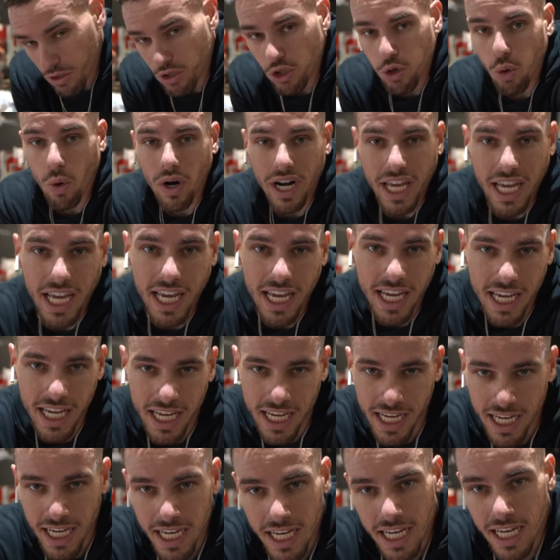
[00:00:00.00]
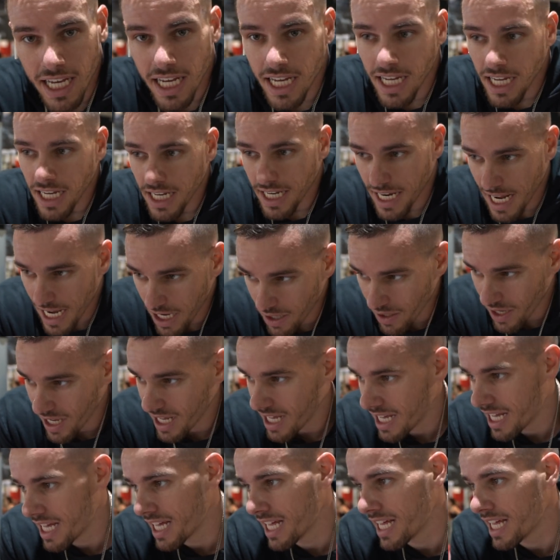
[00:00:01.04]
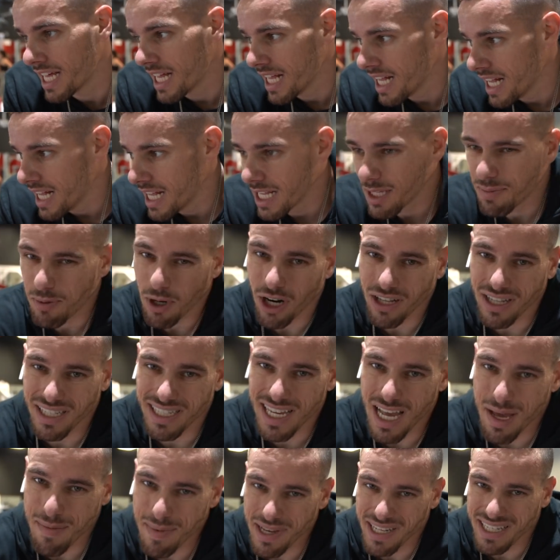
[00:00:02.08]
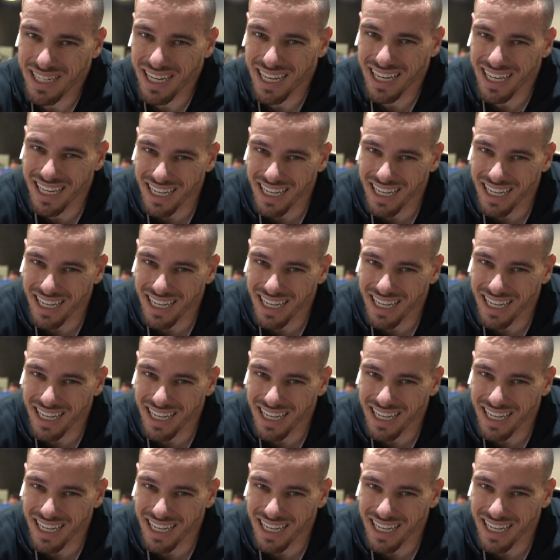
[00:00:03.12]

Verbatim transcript: with 20. Now, burn out these hammies.